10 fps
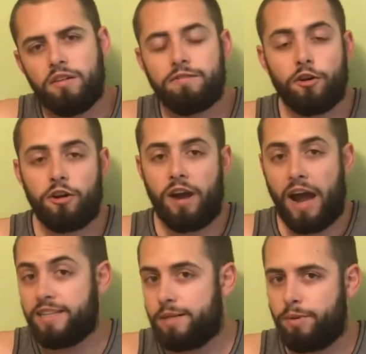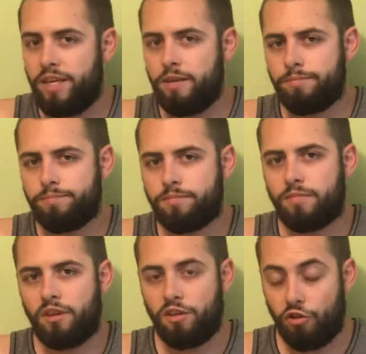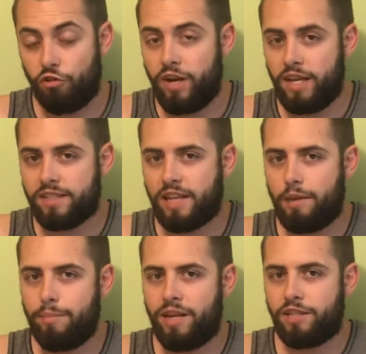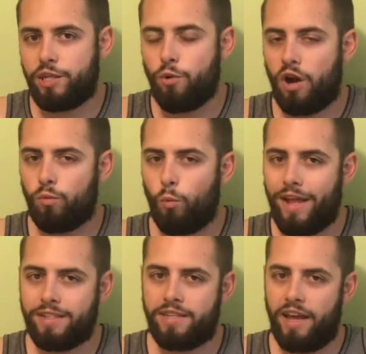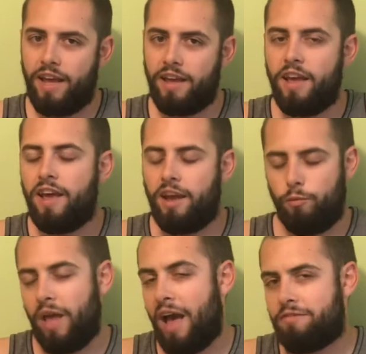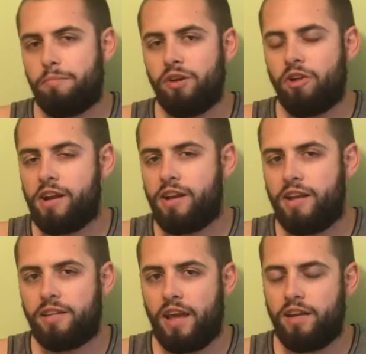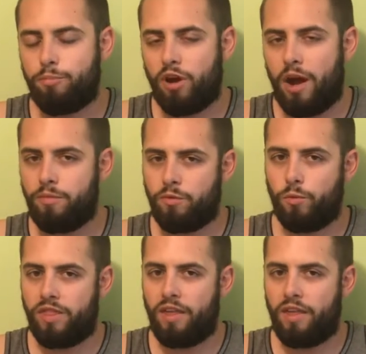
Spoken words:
For ICP, your reading assignment is due on Wednesday, and we haven't been running into any problems with